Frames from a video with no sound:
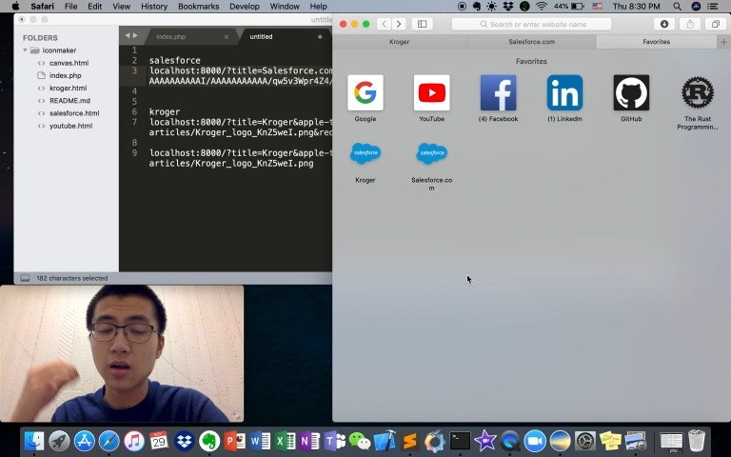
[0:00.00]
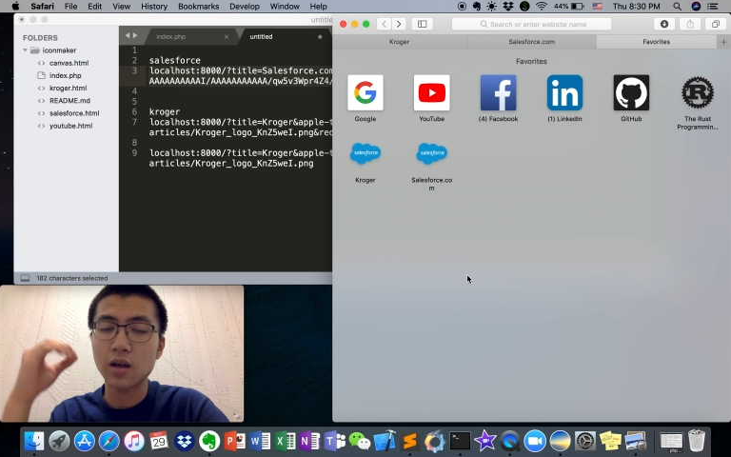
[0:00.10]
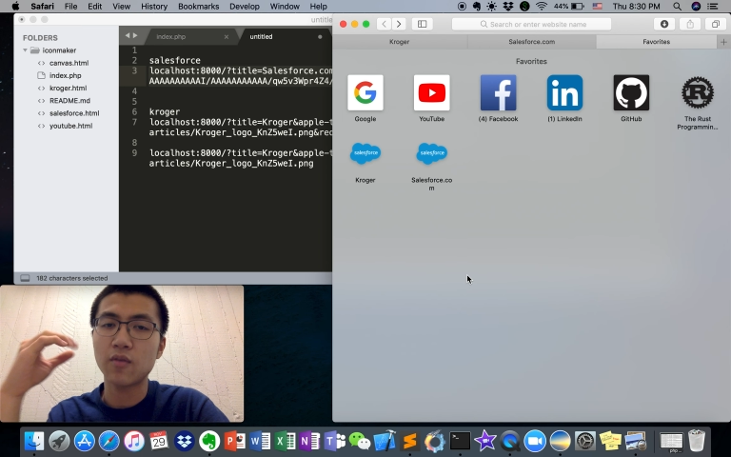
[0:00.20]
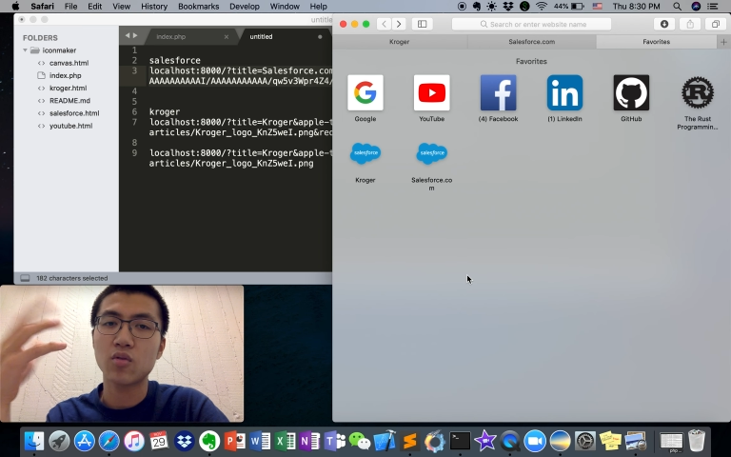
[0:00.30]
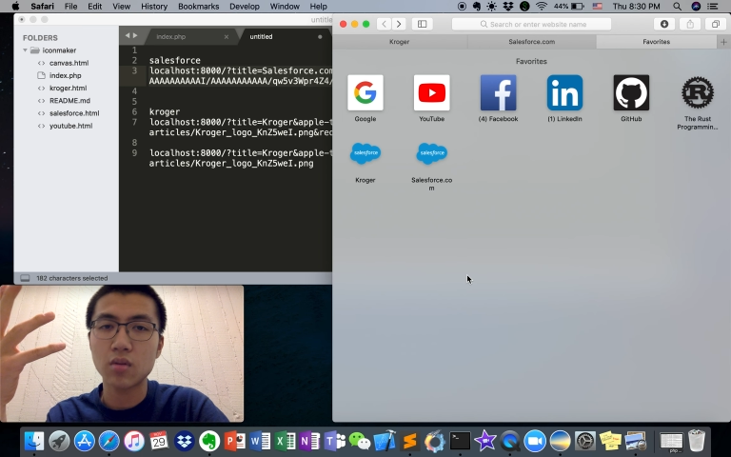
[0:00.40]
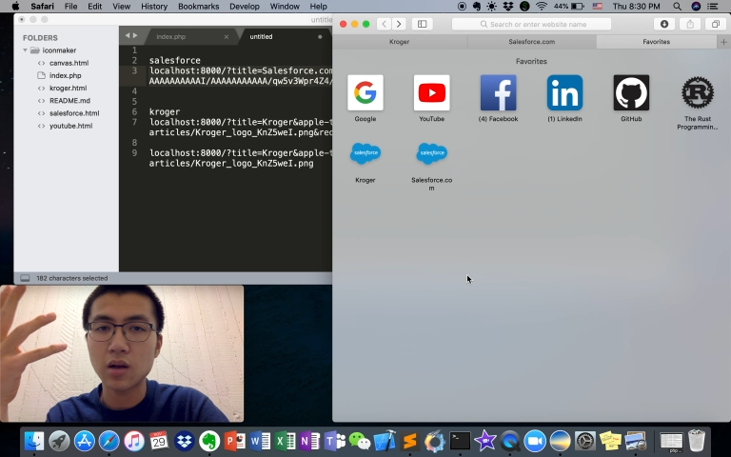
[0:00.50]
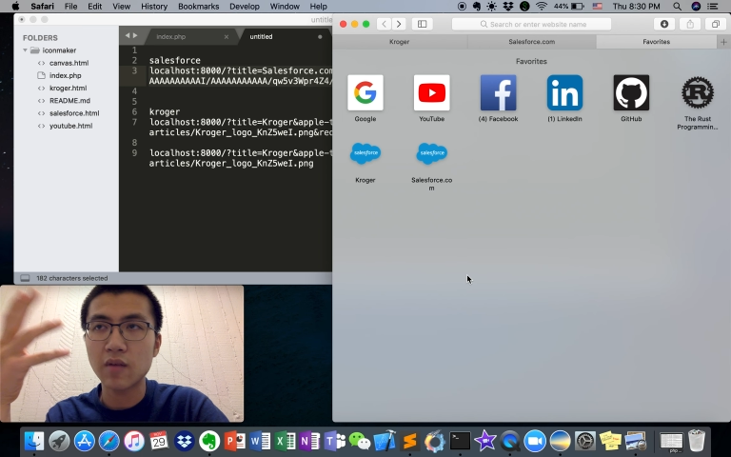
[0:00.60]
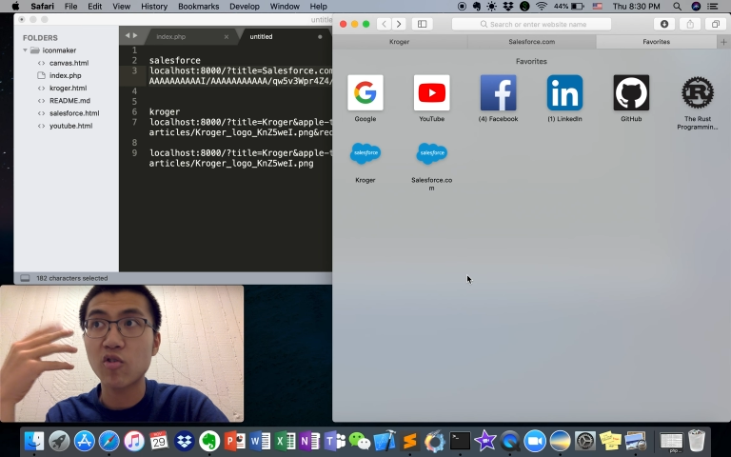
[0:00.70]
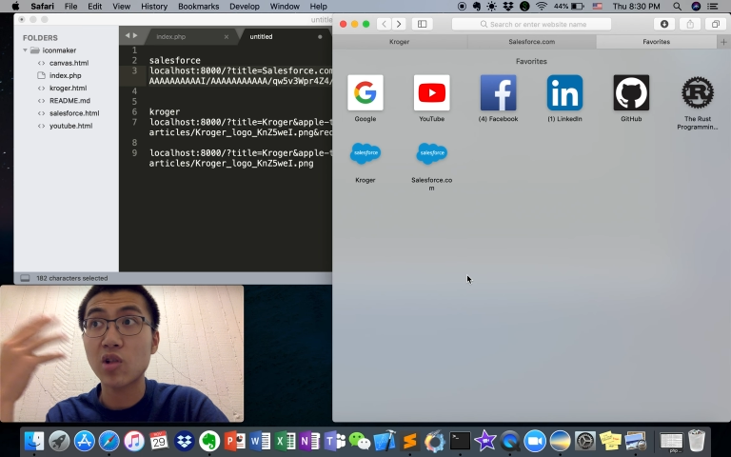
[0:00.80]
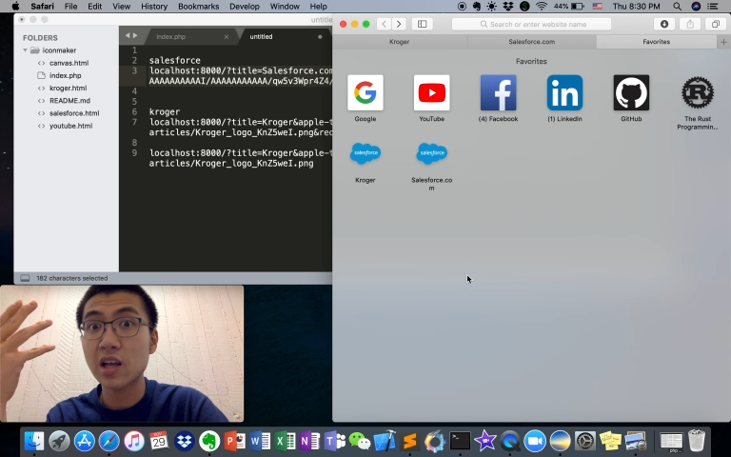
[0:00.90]
If
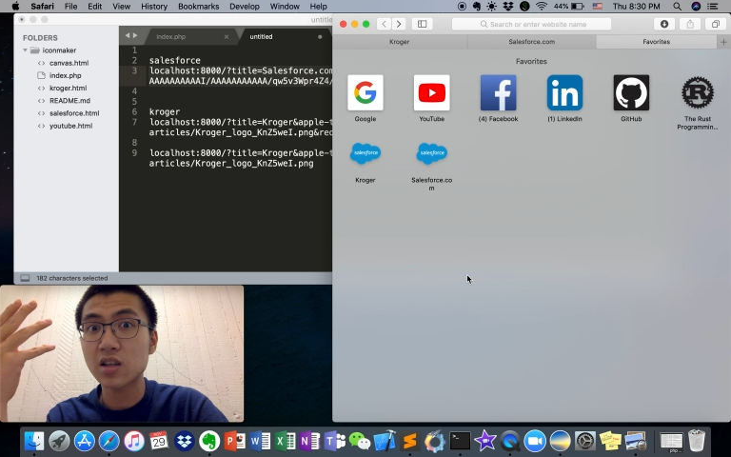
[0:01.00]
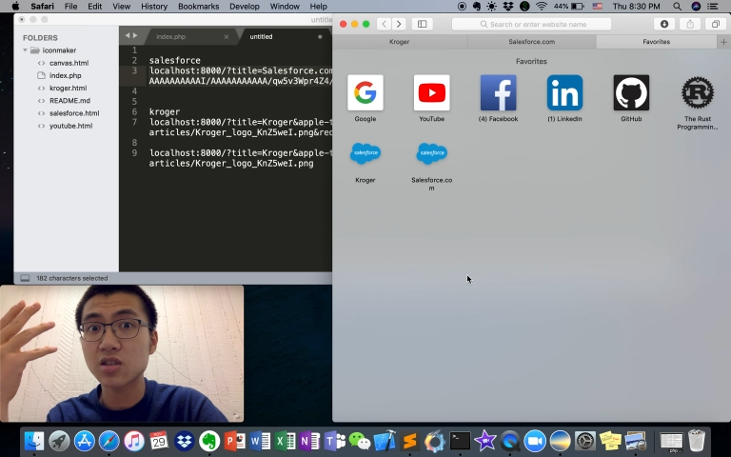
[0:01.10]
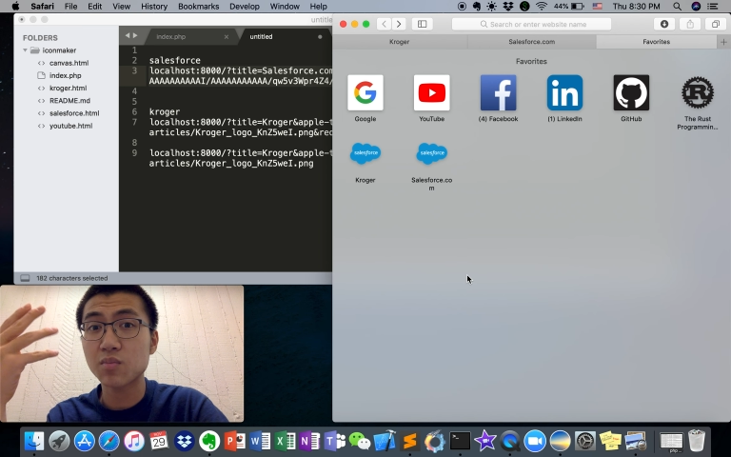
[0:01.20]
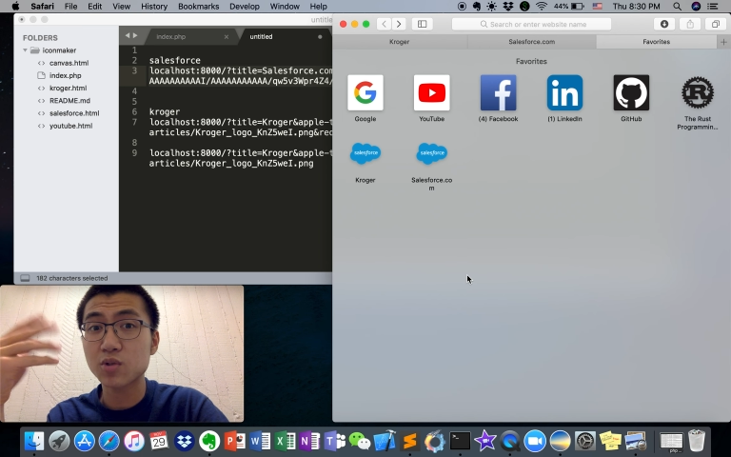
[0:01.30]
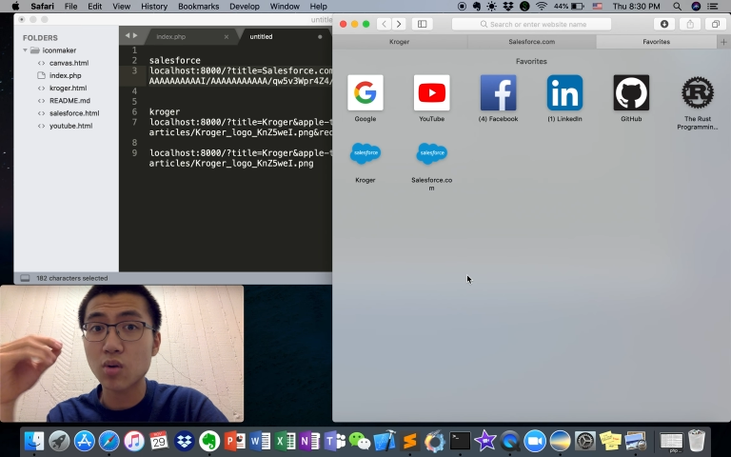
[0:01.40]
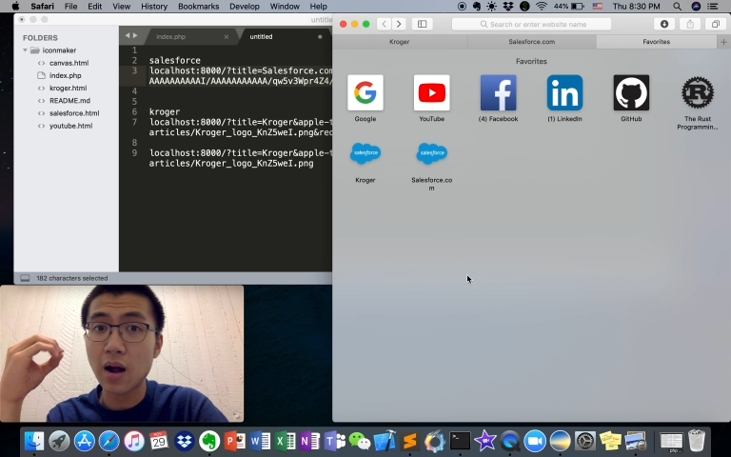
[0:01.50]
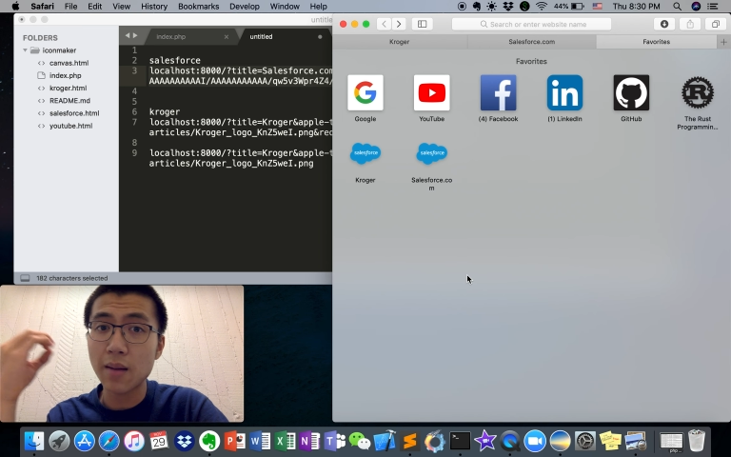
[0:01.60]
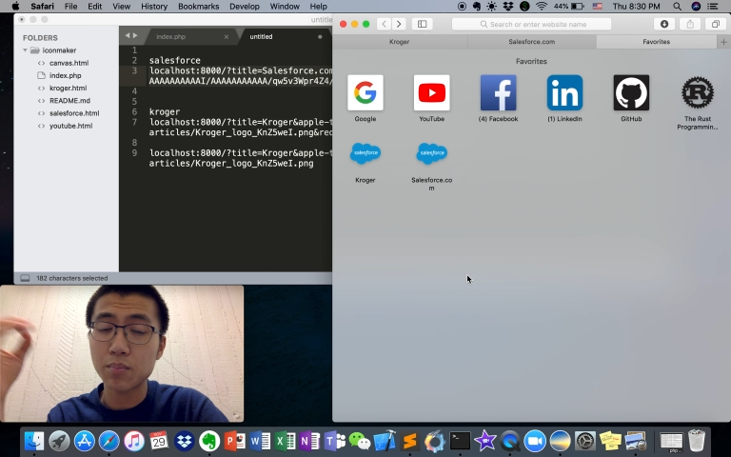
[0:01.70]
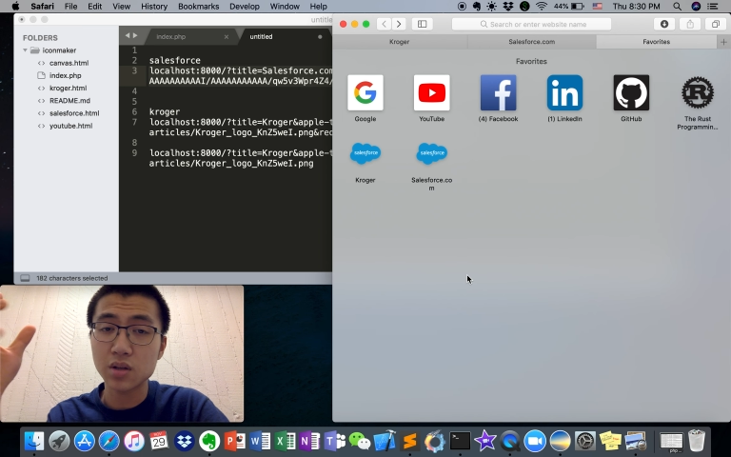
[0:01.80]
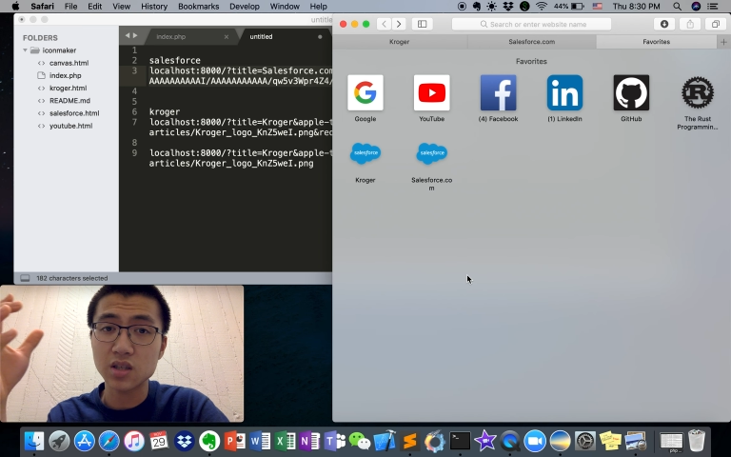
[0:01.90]
you like to
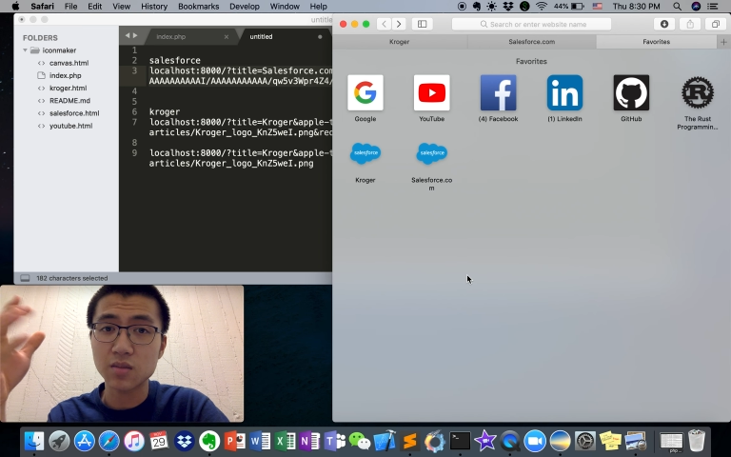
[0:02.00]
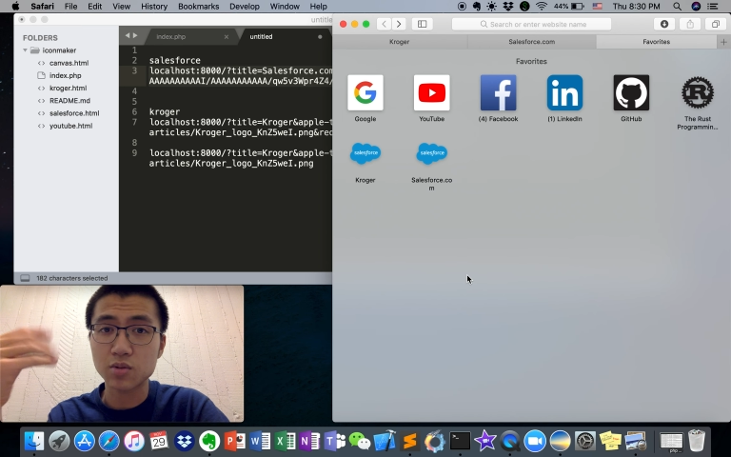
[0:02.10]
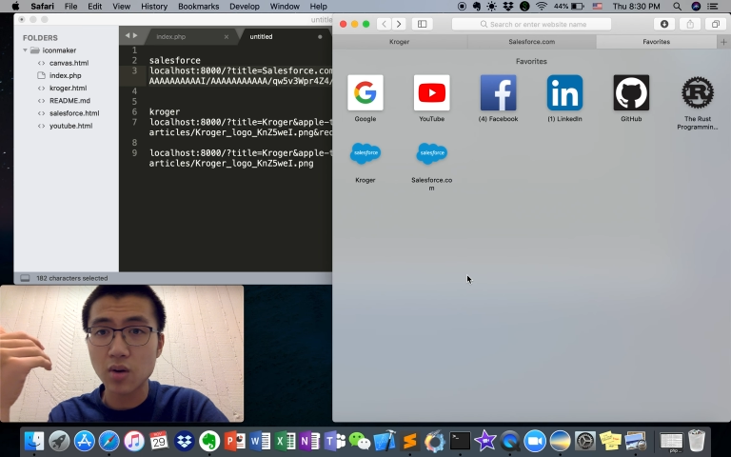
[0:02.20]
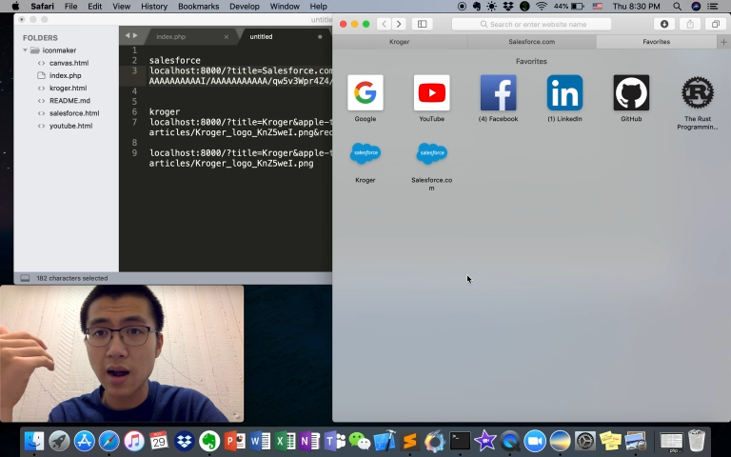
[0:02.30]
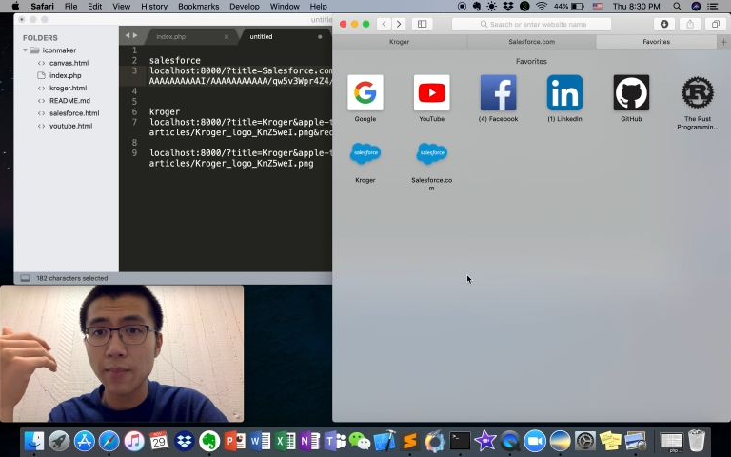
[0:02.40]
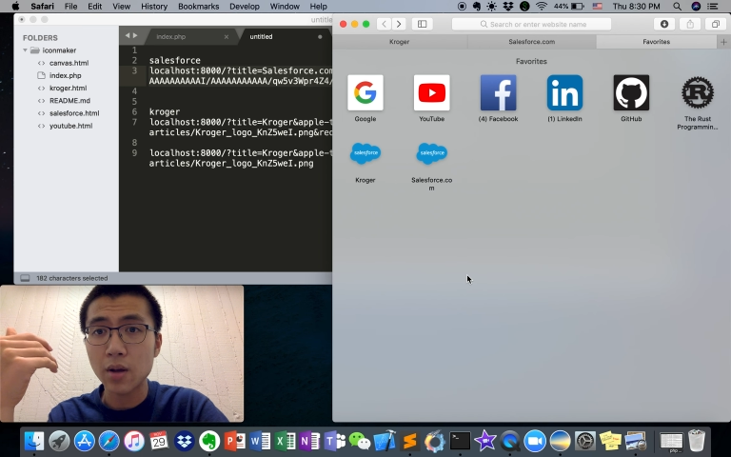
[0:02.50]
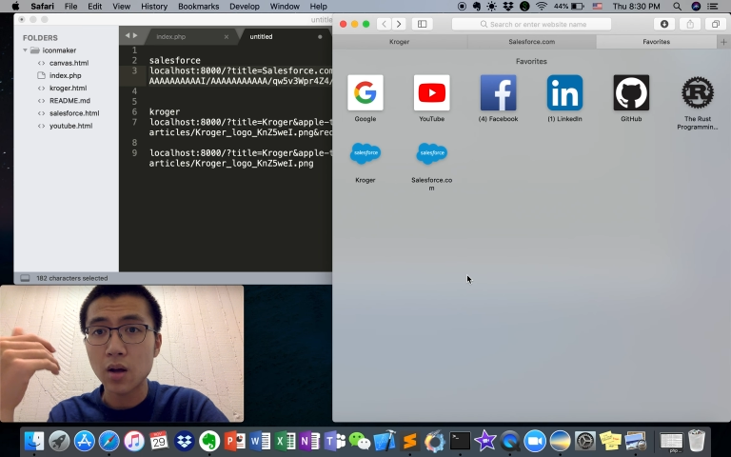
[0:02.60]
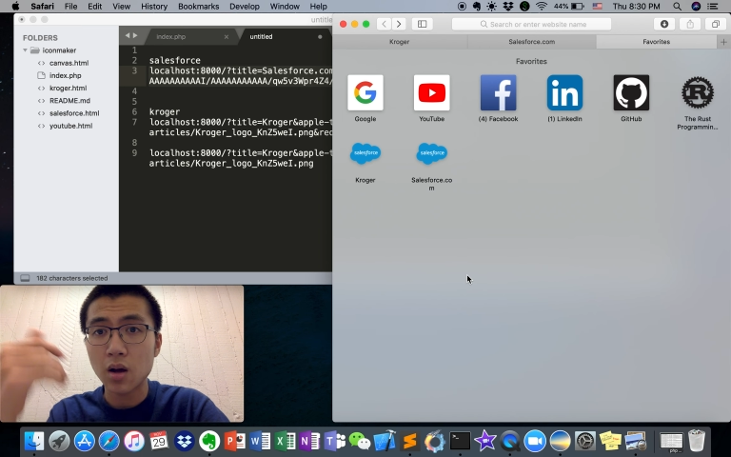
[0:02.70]
subscribe, please subscribe.